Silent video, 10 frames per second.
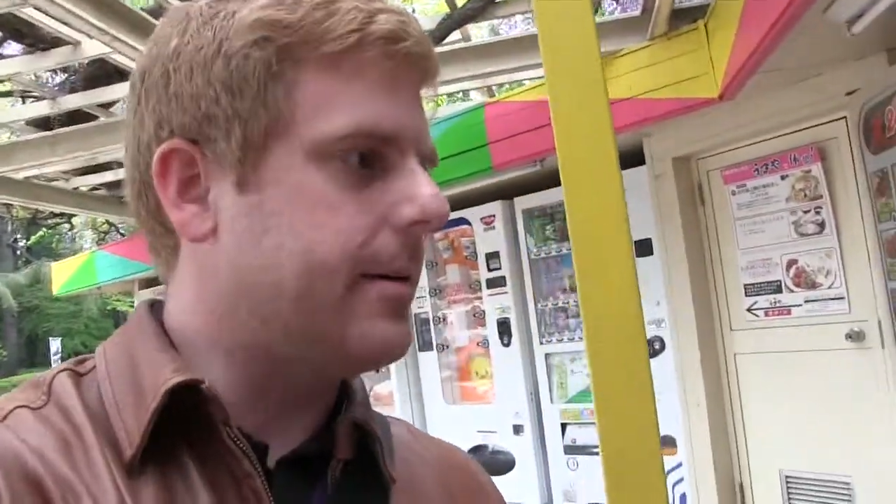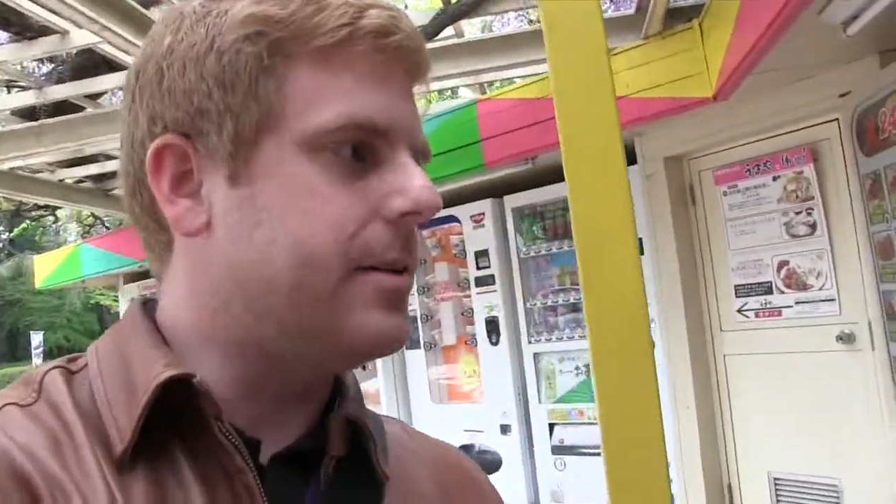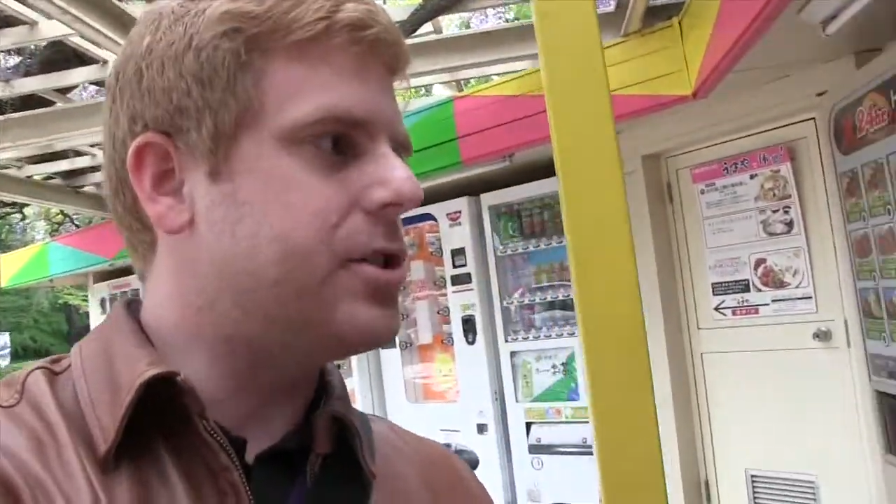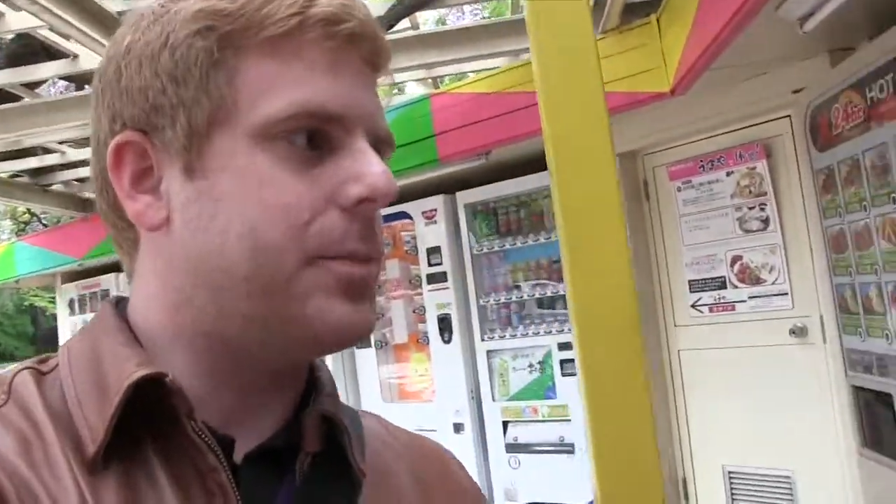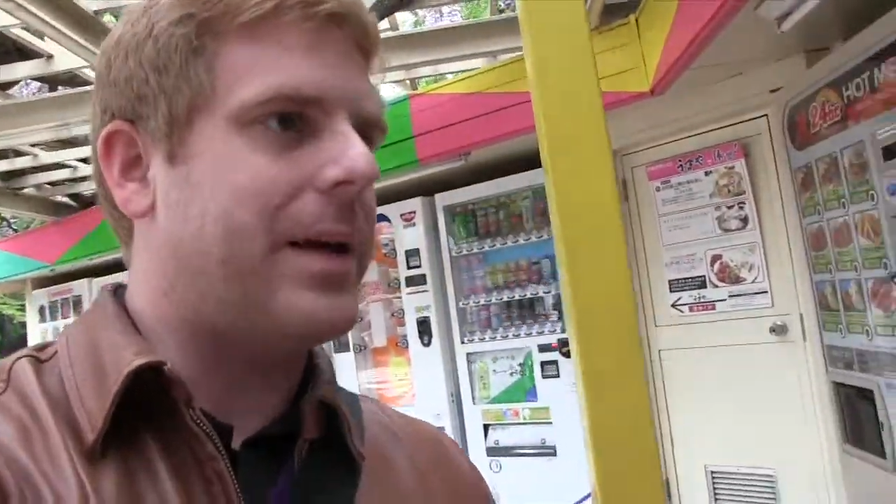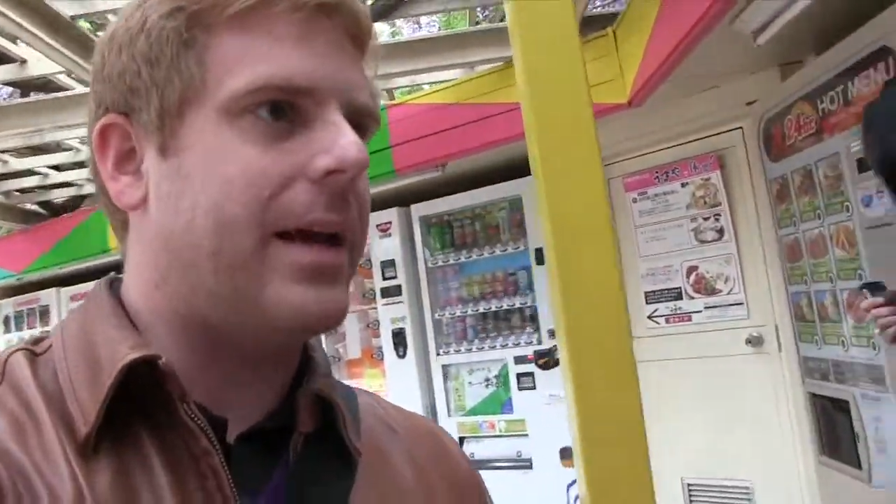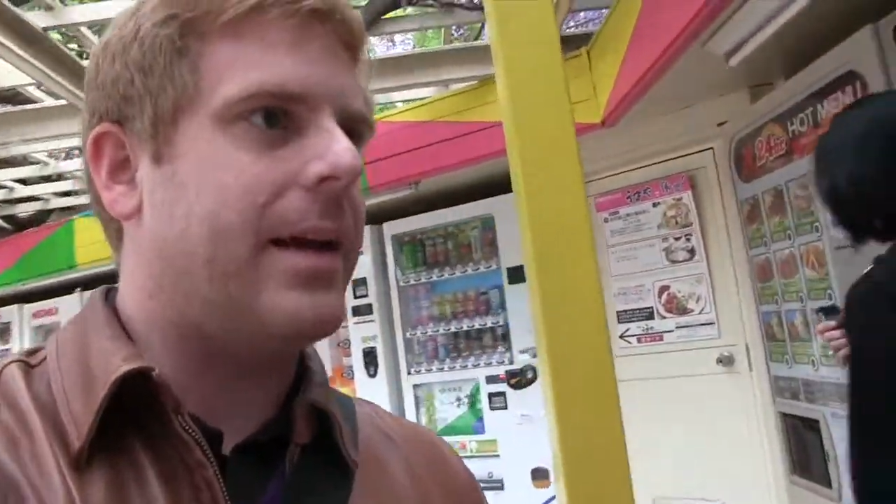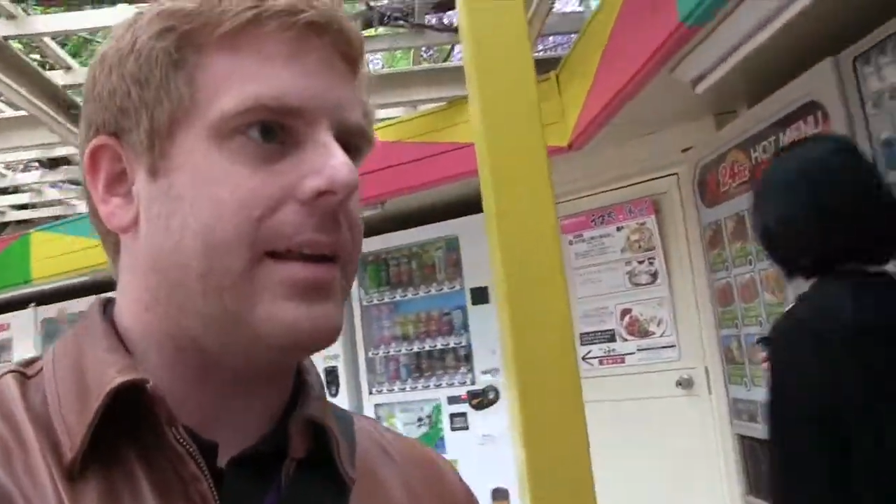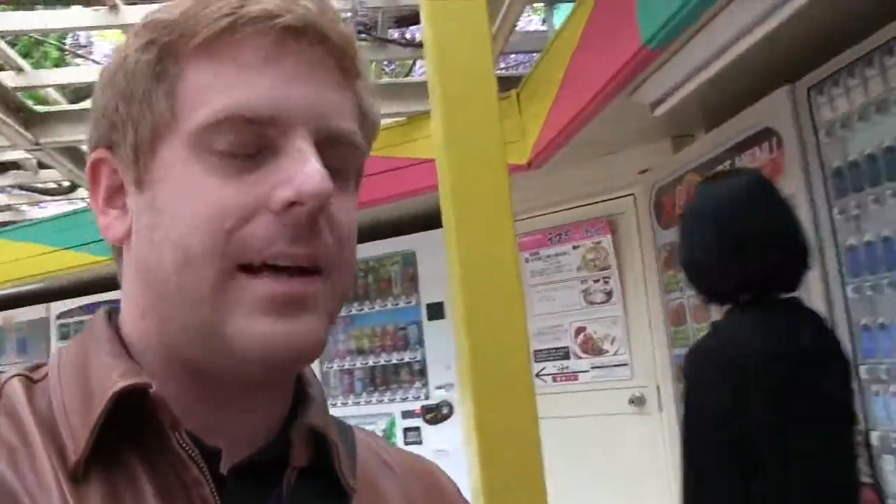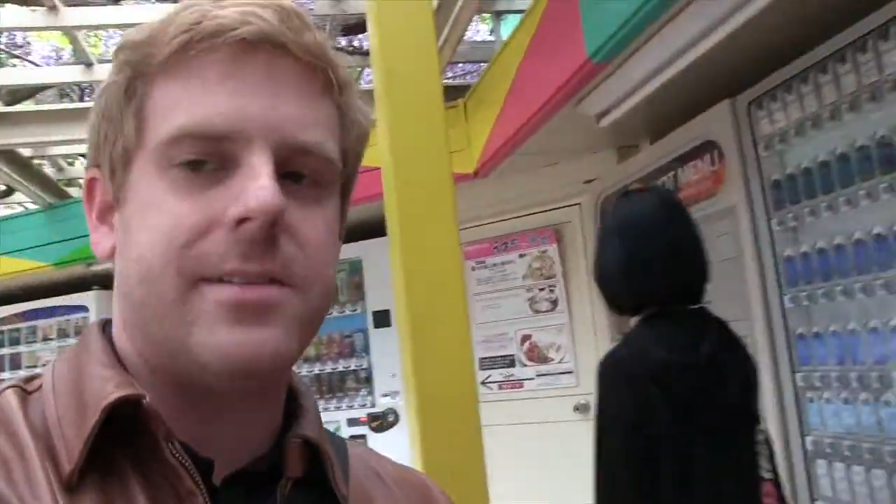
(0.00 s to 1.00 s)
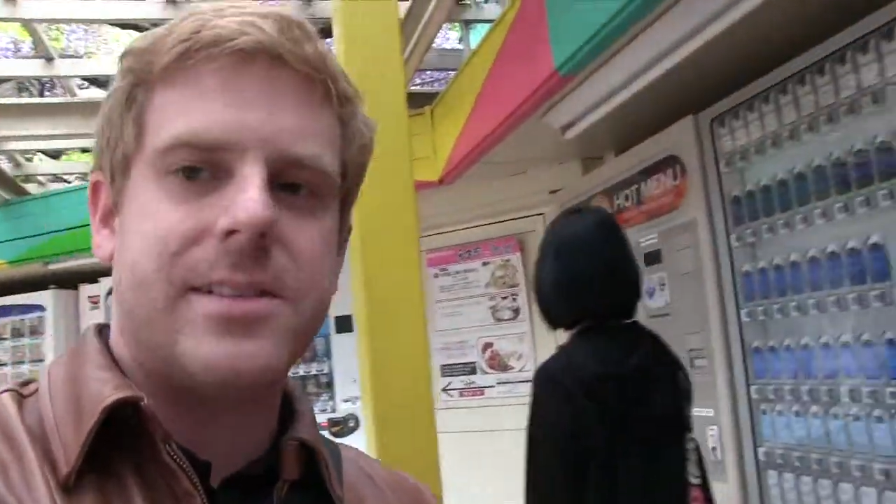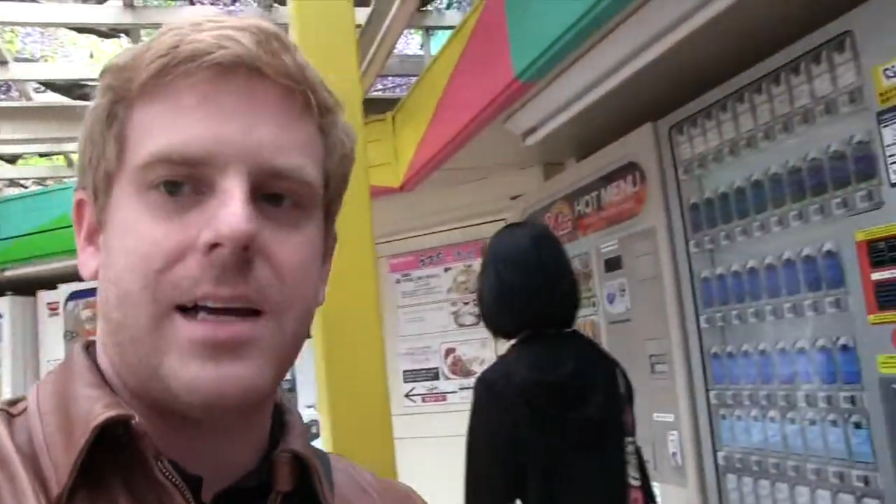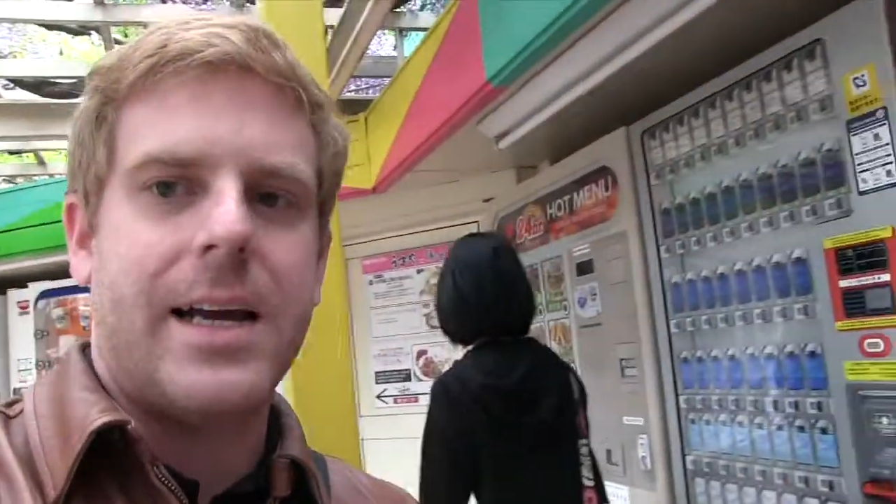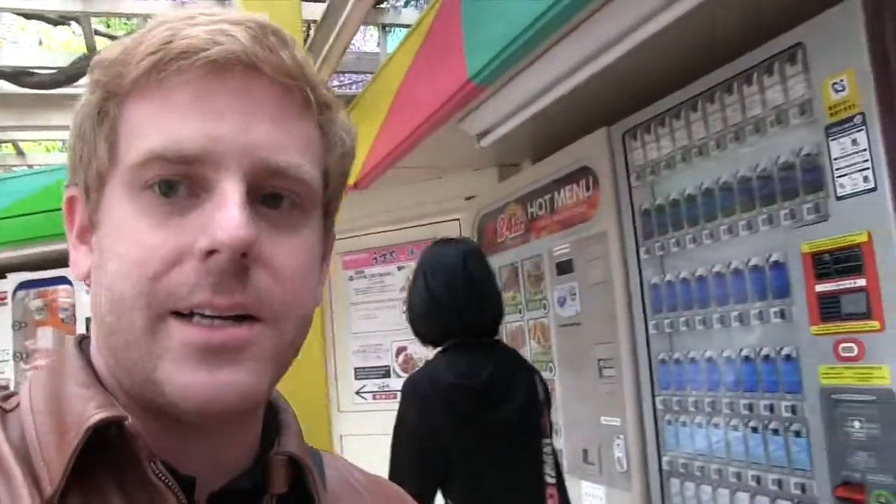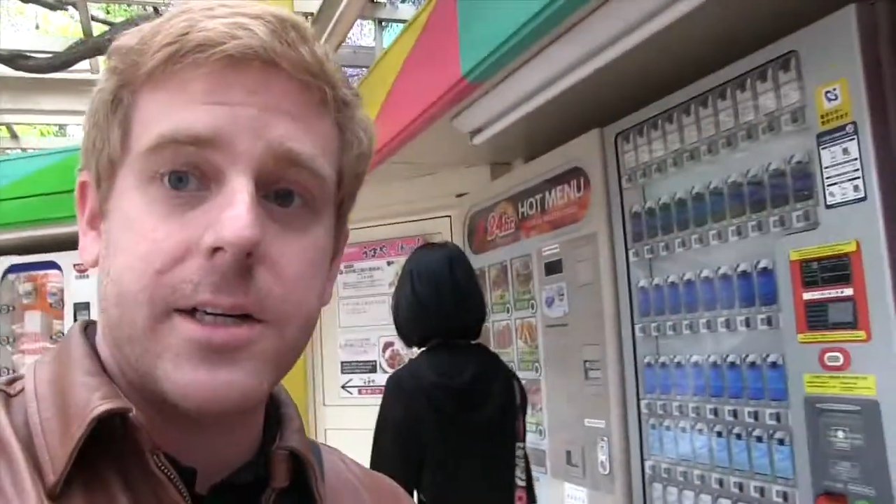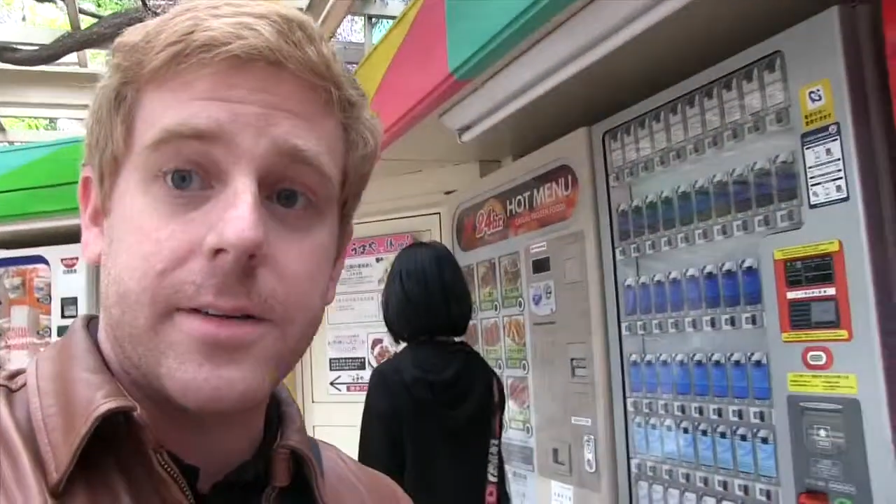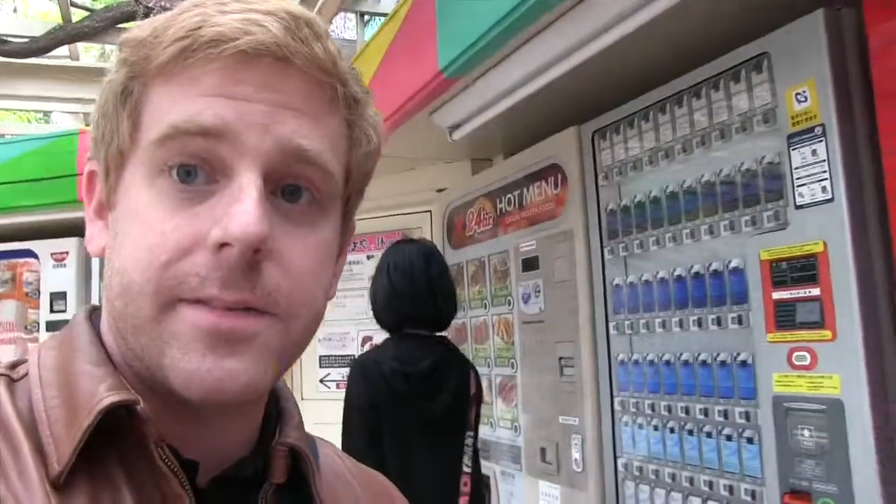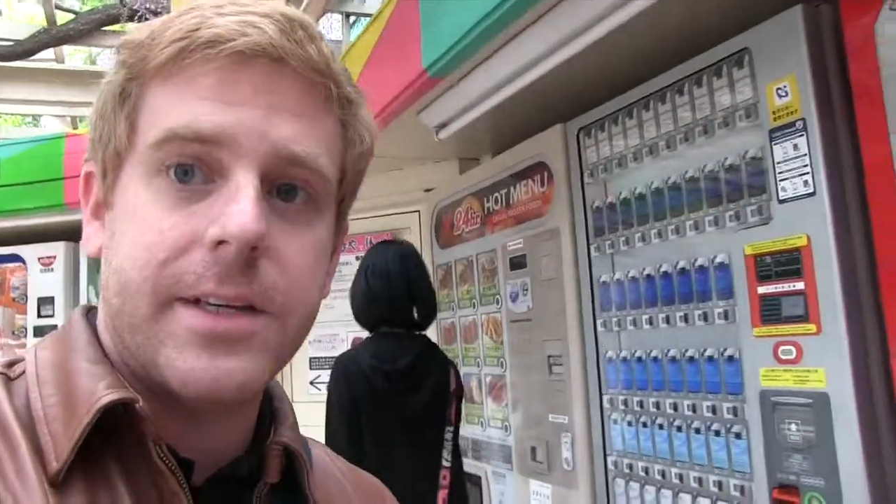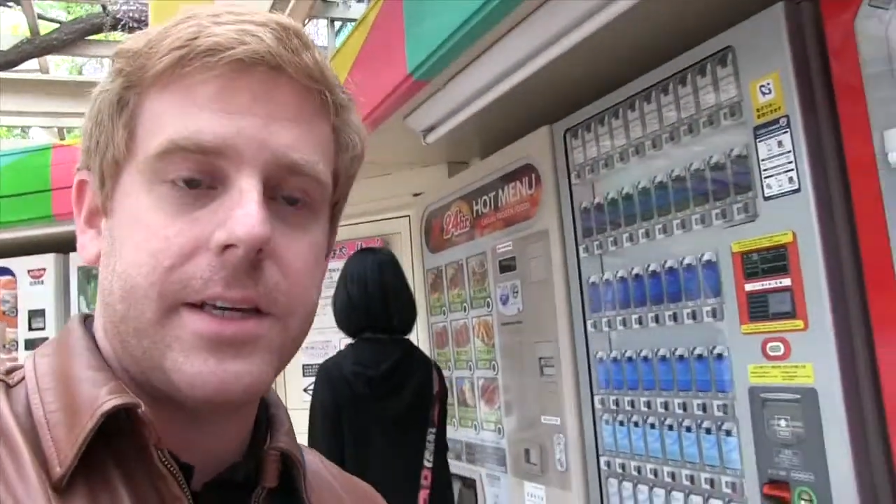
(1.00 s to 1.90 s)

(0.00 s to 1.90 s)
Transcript: here in Japan and outside of